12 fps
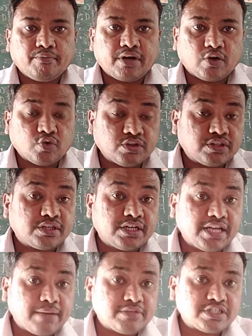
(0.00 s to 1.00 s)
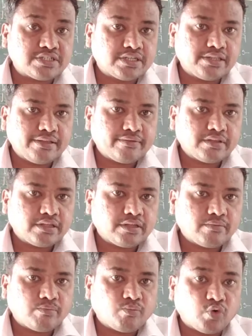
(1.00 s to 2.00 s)
according to 3-dimensional
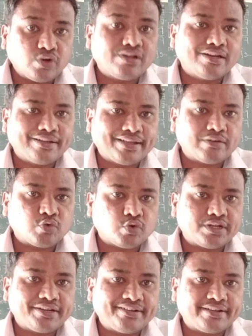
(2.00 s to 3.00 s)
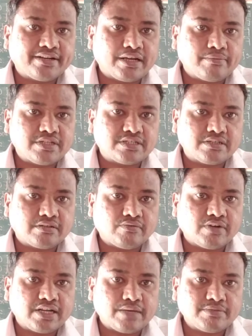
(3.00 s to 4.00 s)
molecule, it can rotate in 3-dimensional,
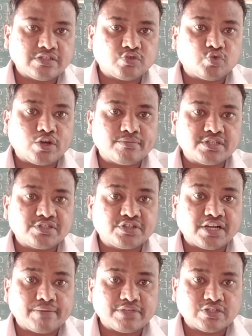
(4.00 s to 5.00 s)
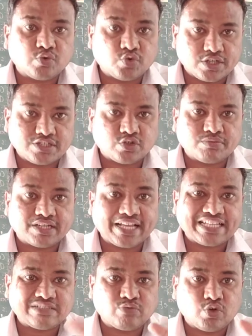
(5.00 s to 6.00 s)
1-dimensional, 2-dimensional, 3-dimensional rotation of the
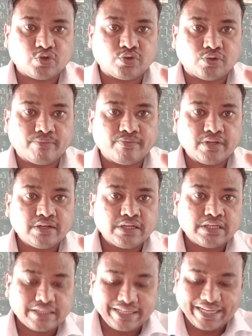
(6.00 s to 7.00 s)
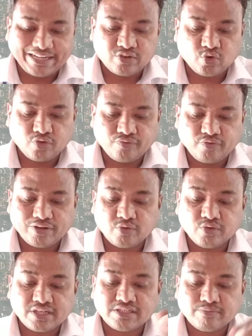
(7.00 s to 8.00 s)
gas molecule. The electron, we are
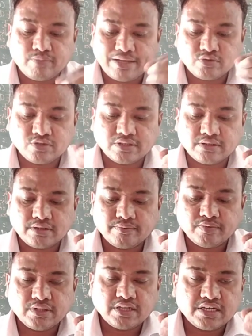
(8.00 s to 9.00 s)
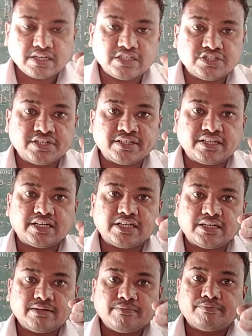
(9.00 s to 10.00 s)
going to by considering the
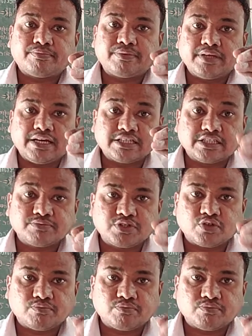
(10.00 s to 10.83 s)
assumption